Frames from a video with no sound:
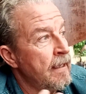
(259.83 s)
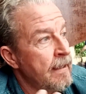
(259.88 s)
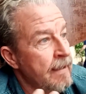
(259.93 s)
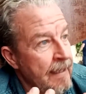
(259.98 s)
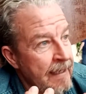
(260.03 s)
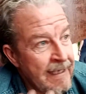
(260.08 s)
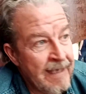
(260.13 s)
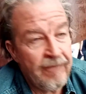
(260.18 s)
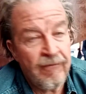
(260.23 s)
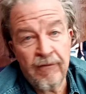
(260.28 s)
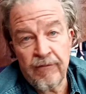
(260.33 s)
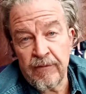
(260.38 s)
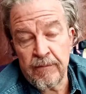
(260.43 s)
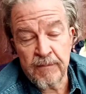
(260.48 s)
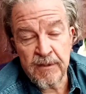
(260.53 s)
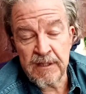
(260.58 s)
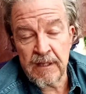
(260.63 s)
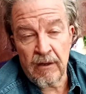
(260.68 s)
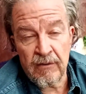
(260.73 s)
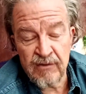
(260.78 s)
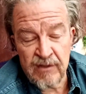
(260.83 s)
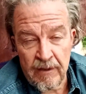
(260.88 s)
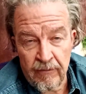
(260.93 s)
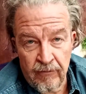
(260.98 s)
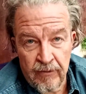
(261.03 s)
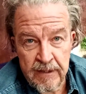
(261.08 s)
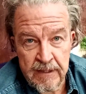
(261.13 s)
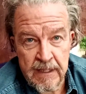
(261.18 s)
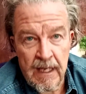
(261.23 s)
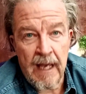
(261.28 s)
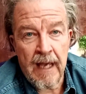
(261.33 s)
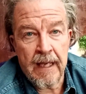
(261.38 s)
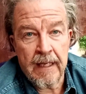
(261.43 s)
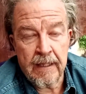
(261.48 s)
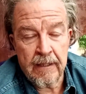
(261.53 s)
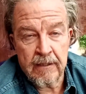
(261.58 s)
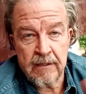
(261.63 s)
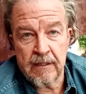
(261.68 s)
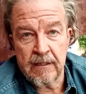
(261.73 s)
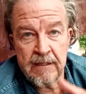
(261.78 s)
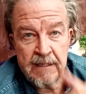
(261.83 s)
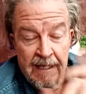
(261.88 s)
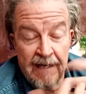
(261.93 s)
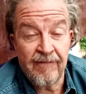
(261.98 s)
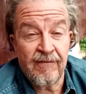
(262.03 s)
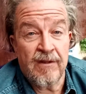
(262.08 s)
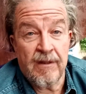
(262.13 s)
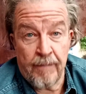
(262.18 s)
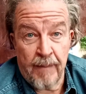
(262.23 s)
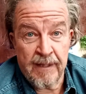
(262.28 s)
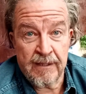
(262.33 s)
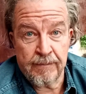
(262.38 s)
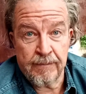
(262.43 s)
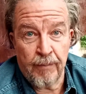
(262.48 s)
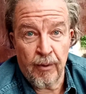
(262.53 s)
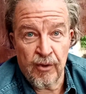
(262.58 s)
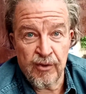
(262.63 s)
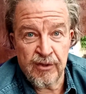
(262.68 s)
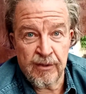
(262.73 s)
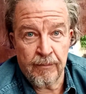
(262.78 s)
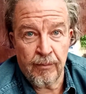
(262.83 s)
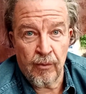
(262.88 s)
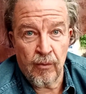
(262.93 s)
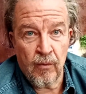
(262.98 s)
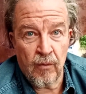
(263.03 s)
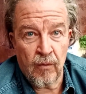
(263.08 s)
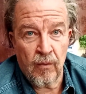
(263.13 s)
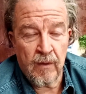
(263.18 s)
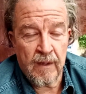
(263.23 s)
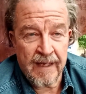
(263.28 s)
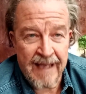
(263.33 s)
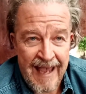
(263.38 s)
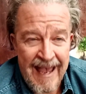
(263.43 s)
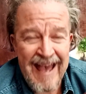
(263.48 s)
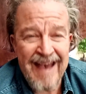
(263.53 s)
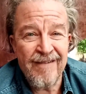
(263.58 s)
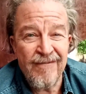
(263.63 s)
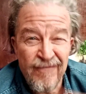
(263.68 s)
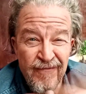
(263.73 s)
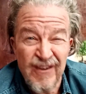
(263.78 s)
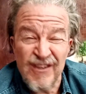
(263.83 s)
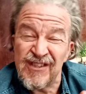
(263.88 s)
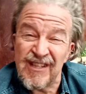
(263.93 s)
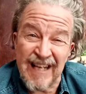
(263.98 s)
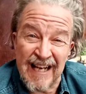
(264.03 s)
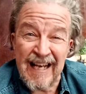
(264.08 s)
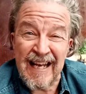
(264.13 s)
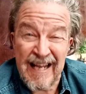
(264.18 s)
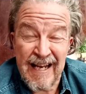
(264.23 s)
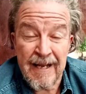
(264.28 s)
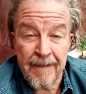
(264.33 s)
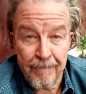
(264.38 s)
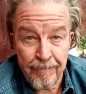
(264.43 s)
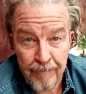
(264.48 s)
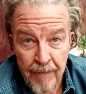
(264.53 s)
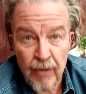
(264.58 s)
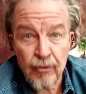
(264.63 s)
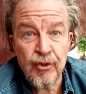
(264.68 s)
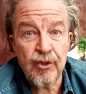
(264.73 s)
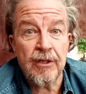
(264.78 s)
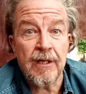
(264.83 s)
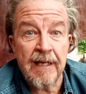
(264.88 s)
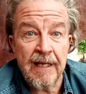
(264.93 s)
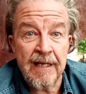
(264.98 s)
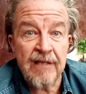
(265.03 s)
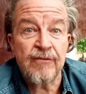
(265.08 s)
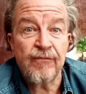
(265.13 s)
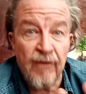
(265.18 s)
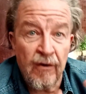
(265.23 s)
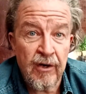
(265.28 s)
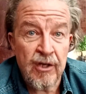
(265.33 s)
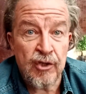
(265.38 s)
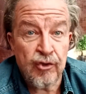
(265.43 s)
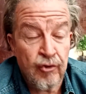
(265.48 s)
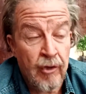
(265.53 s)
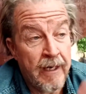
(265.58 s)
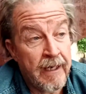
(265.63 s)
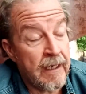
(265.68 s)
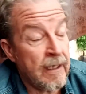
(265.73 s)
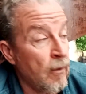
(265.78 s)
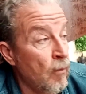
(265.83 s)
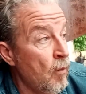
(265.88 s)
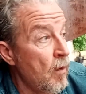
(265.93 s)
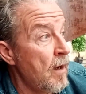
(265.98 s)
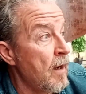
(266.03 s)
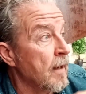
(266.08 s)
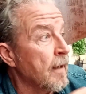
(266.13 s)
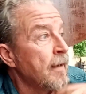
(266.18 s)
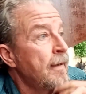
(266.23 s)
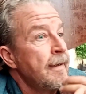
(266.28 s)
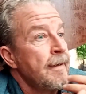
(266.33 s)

They give of themselves every day to deliver the best possible care. Physically and emotionally, it's very draining work.